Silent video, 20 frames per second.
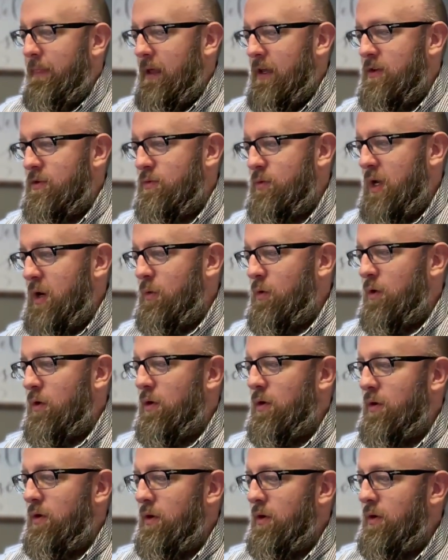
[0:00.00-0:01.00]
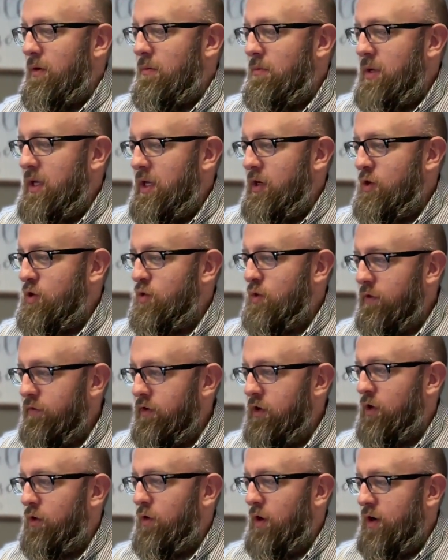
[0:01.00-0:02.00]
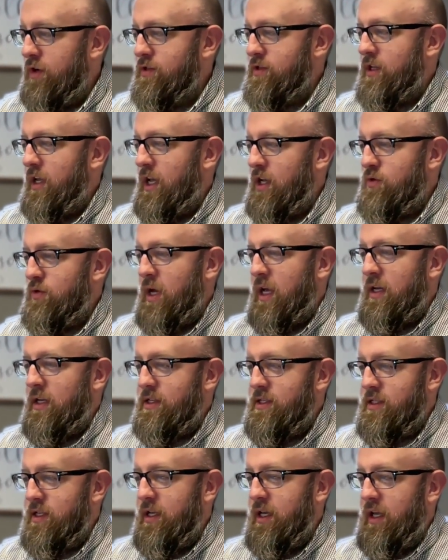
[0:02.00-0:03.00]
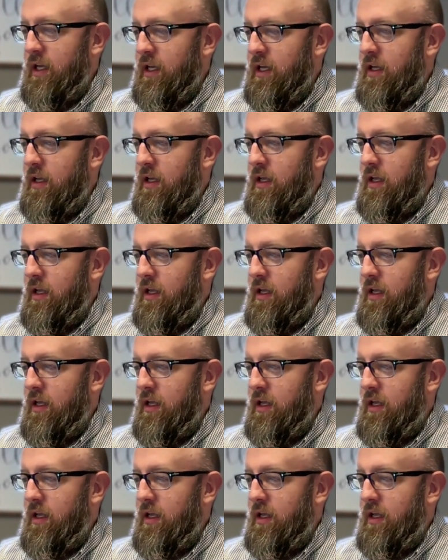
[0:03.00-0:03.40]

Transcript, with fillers: as we were being driven across the Adriatic Sea,